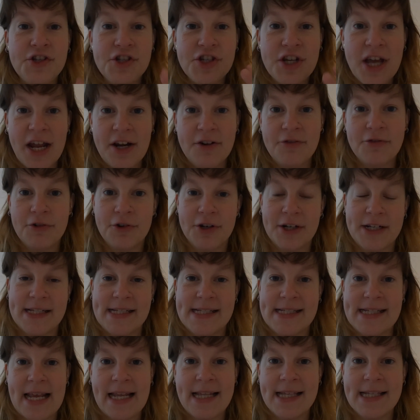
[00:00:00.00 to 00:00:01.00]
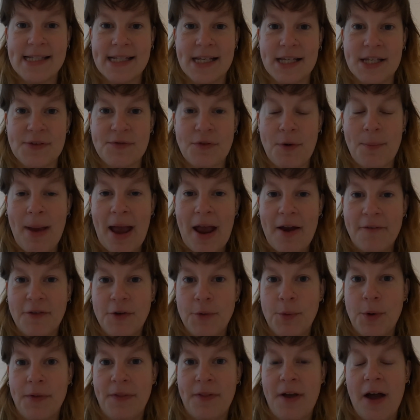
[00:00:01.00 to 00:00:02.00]
general consensus from
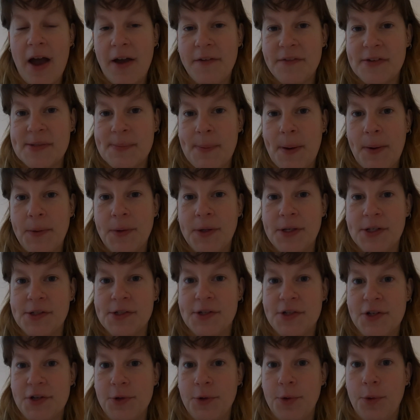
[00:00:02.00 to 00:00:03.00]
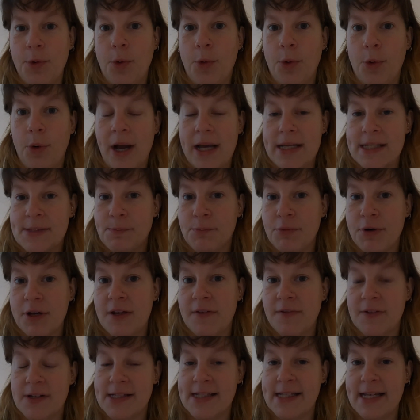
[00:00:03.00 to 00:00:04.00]
everyone that I've spoken to or has
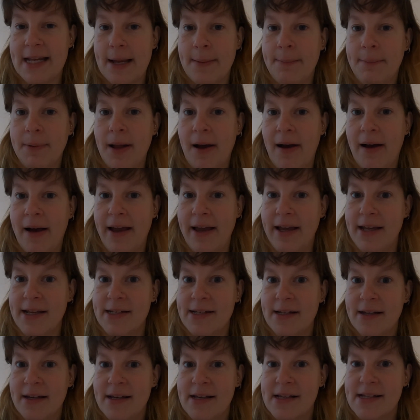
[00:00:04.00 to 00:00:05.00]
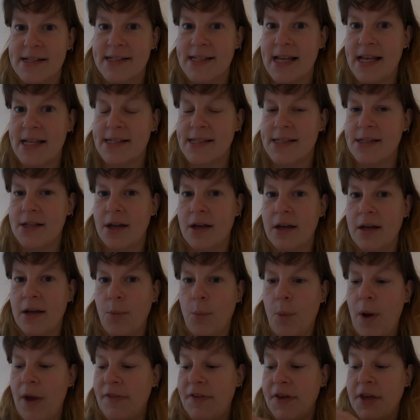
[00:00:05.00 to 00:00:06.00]
previously applied says
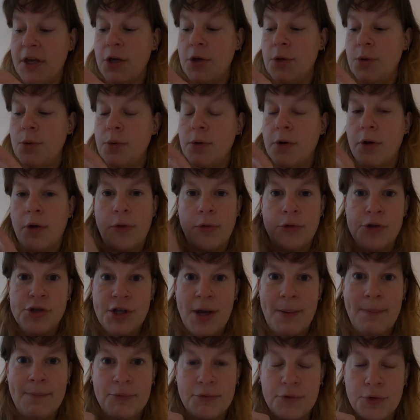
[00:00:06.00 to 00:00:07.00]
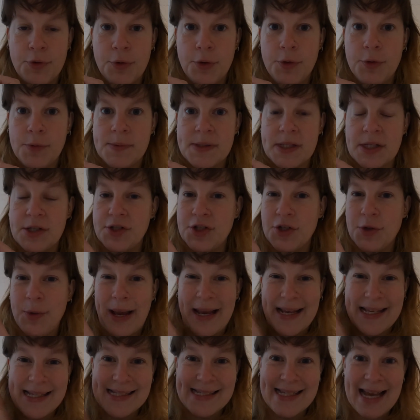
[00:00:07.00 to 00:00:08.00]
that whether you jump through hoops and do
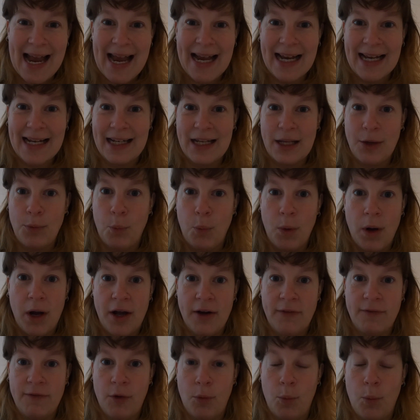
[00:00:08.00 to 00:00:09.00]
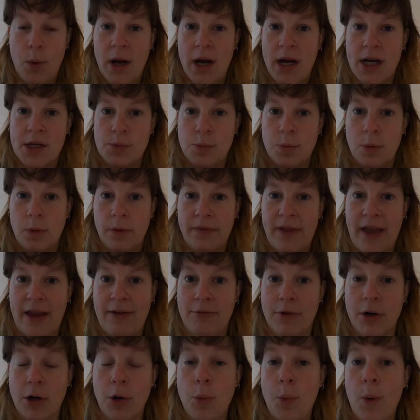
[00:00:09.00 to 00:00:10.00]
exactly word for word what they
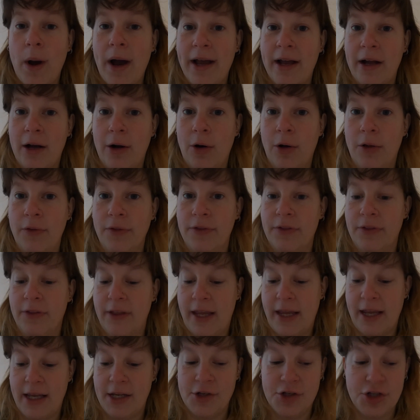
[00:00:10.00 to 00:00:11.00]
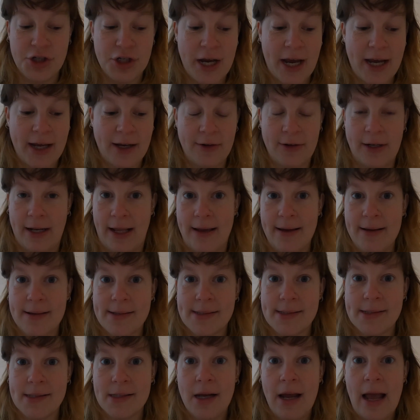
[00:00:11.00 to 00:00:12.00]
require on the
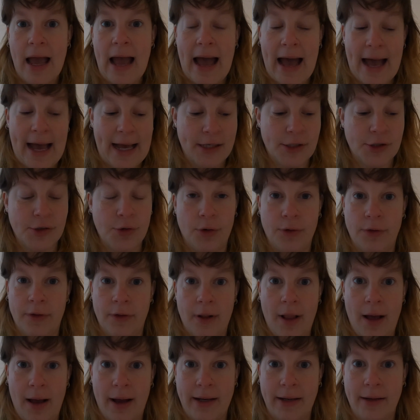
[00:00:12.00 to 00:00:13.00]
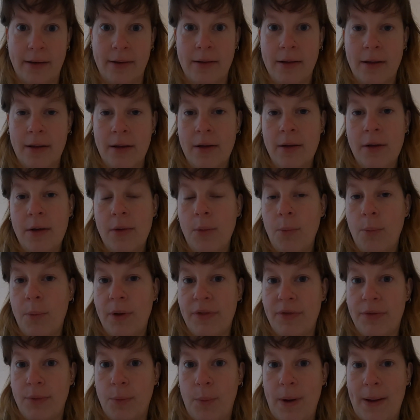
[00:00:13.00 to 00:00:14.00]
checklist and online
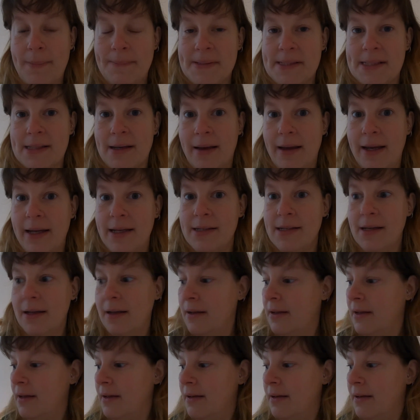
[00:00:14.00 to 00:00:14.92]
with the website,